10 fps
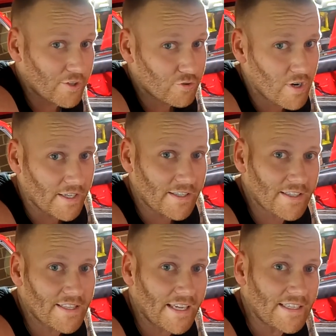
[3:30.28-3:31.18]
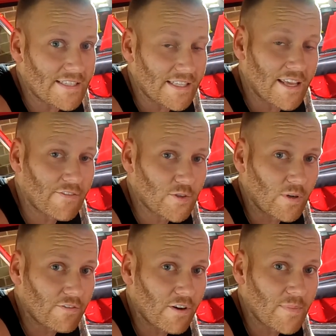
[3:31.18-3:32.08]
trucker that you sit there for
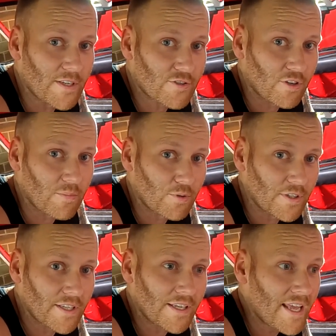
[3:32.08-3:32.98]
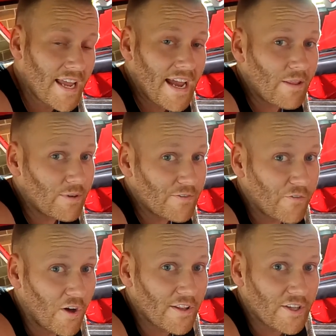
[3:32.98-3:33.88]
25 minutes trying to put it in, and then when it
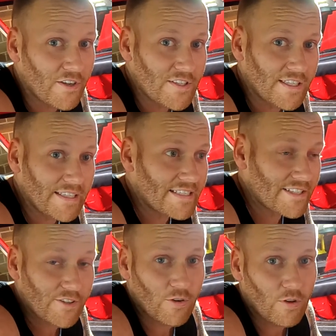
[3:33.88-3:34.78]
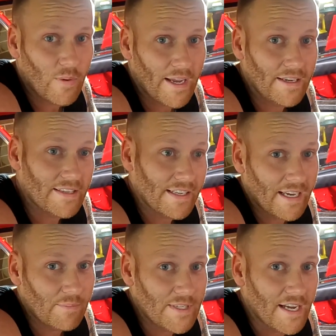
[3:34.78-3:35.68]
finally goes in, it doesn't go all the way in, then it
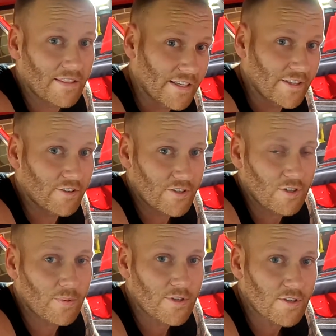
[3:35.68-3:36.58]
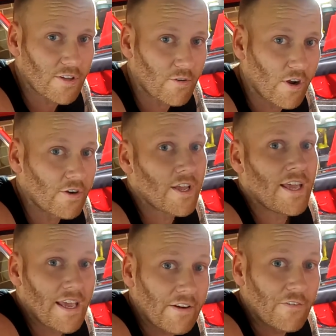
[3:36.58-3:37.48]
comes out, then you got to stop on the side of the road
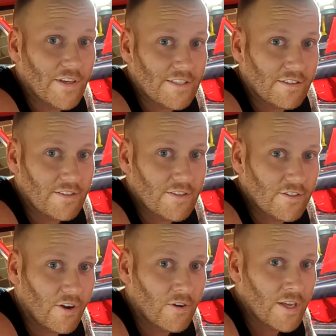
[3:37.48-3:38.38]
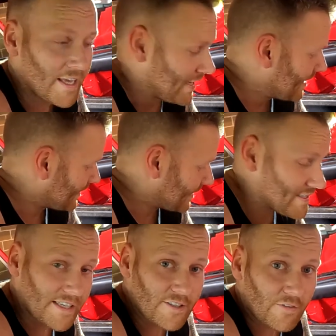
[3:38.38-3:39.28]
and fix it. So
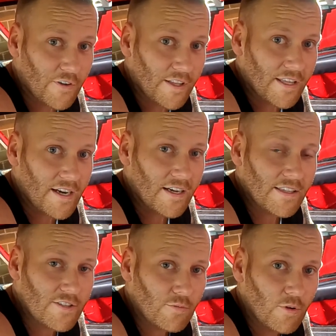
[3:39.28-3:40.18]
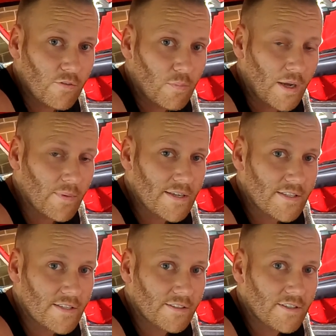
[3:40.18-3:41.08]
let's get to the front of the car, let's remove the brake
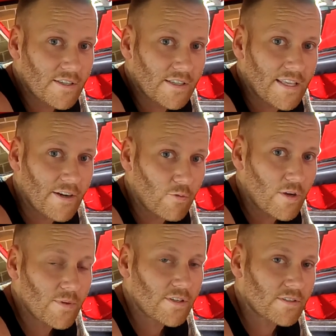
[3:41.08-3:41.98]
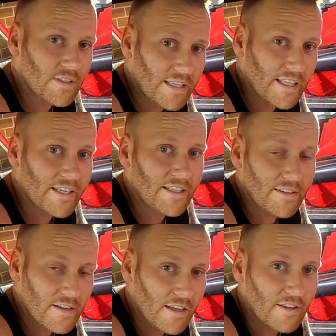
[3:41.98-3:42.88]
master cylinder, get reaming it, cleaning
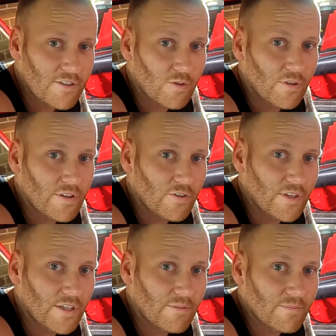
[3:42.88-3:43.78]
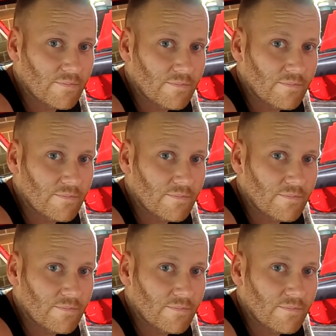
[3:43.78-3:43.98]
it, and installing the new kit.